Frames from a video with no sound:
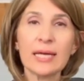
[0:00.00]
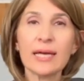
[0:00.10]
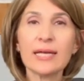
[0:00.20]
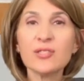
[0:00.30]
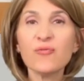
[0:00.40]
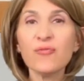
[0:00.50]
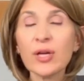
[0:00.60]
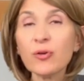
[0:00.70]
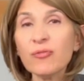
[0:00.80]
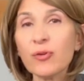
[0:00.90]
It's
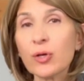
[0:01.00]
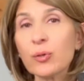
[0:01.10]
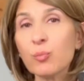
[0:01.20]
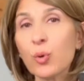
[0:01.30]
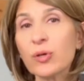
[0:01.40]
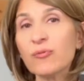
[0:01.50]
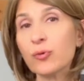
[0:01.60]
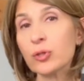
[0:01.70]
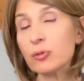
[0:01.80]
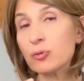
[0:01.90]
very, very important for
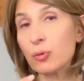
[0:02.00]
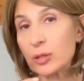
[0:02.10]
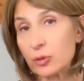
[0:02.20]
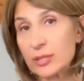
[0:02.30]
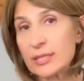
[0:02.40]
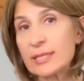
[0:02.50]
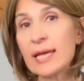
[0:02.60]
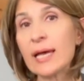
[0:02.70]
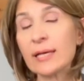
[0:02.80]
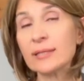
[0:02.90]
you to
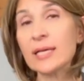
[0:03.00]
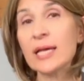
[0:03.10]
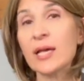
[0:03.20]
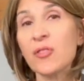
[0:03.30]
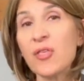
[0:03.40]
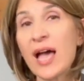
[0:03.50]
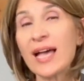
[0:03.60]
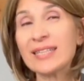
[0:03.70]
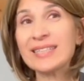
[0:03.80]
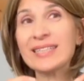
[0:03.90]
understand
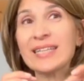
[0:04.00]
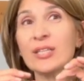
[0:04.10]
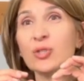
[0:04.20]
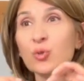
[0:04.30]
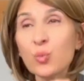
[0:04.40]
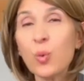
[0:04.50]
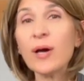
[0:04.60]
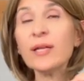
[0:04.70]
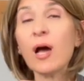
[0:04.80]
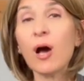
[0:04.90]
that you
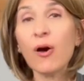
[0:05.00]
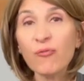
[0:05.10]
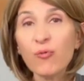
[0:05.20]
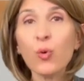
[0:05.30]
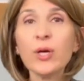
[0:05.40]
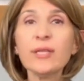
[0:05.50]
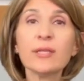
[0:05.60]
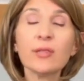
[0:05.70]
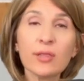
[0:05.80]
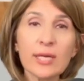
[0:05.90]
want to avoid
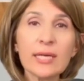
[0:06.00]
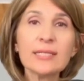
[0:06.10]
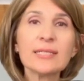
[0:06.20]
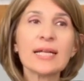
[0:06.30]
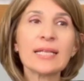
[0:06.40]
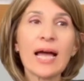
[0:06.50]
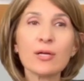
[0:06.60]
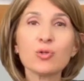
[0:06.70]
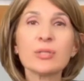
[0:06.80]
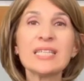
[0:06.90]
the things that
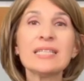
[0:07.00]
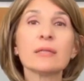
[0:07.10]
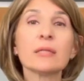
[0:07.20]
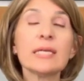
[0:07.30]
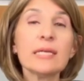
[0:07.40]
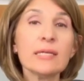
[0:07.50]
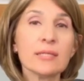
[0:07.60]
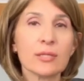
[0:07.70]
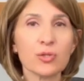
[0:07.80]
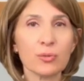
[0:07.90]
actually lead
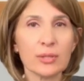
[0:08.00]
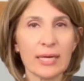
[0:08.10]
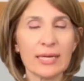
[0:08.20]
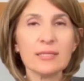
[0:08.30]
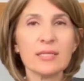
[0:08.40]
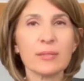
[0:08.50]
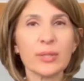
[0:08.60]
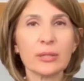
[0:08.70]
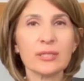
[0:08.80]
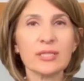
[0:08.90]
to the
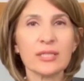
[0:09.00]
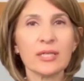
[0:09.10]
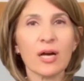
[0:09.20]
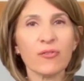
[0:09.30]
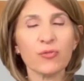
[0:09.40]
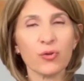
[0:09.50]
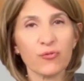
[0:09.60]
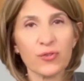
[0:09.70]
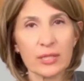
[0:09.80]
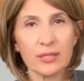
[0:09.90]
instability of your
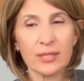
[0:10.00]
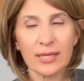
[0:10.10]
feet.